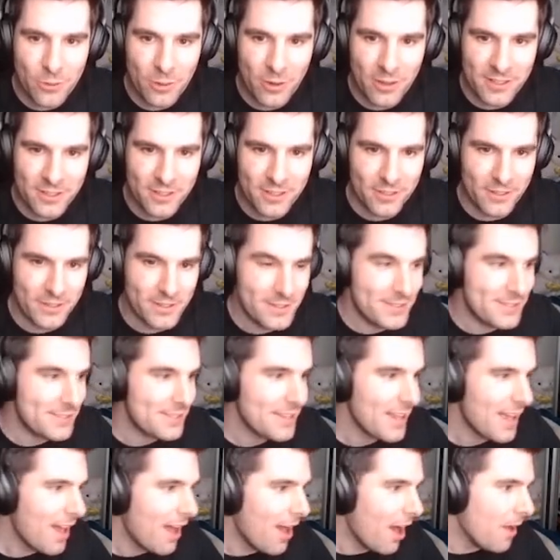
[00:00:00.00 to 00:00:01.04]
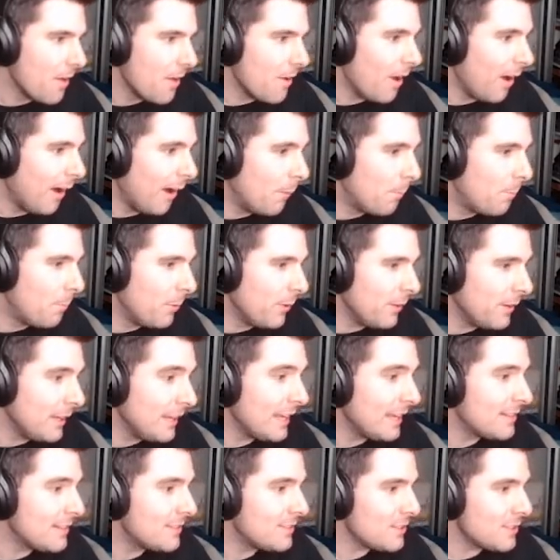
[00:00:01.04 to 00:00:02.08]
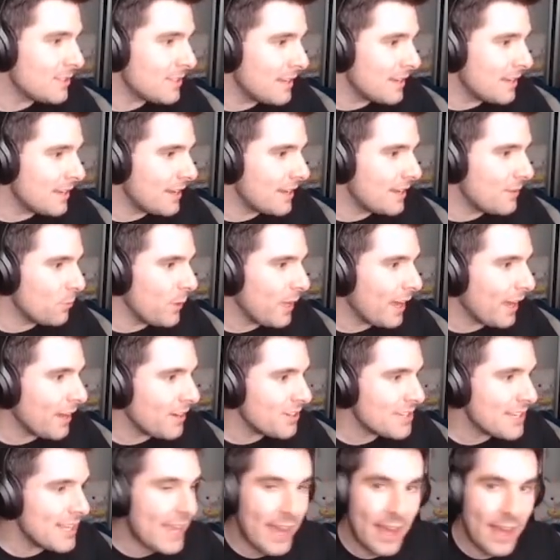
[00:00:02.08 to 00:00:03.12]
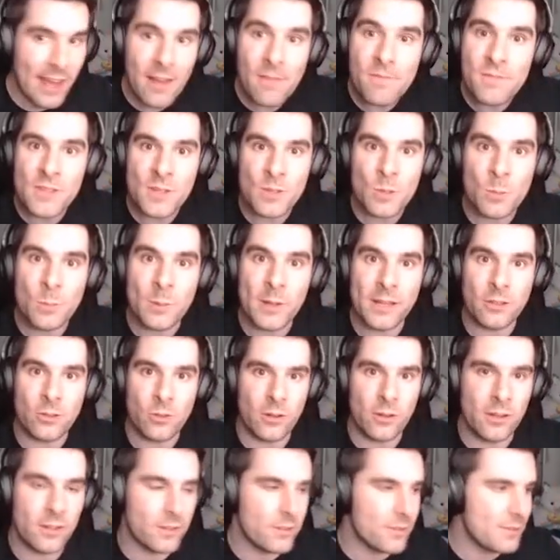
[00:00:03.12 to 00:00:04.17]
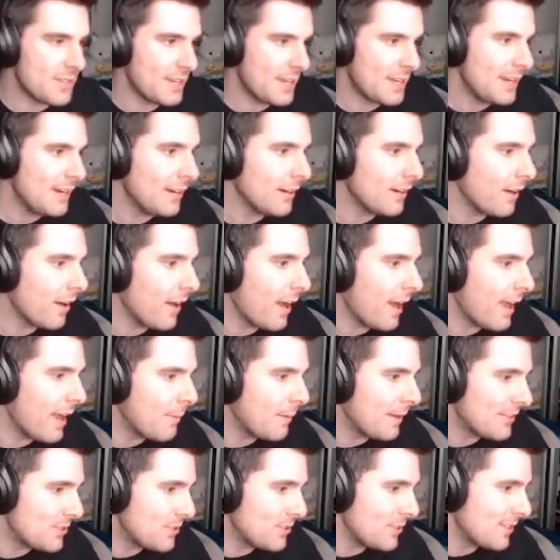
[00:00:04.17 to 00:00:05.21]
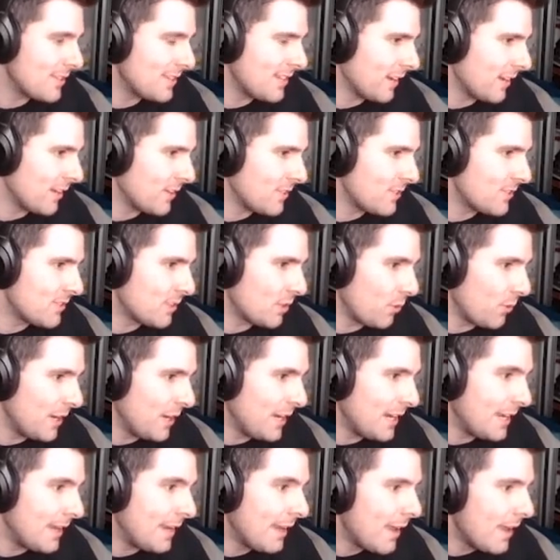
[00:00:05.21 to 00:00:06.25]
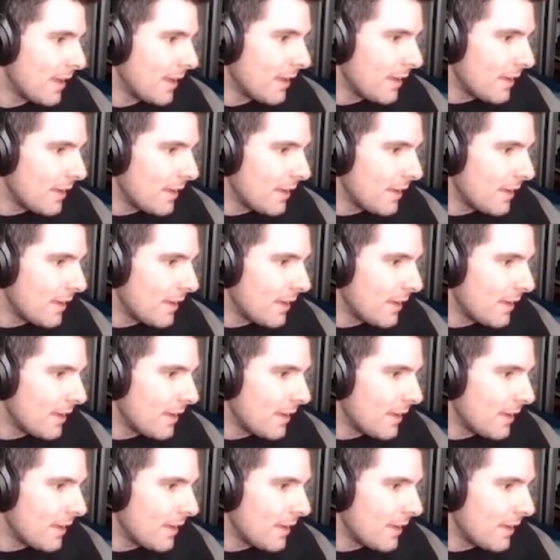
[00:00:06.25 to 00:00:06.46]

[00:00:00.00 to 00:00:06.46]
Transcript: Chronicles. Oh, buddy, it doesn't. We actually have Xenoblade Chronicles here. It's just not on screen.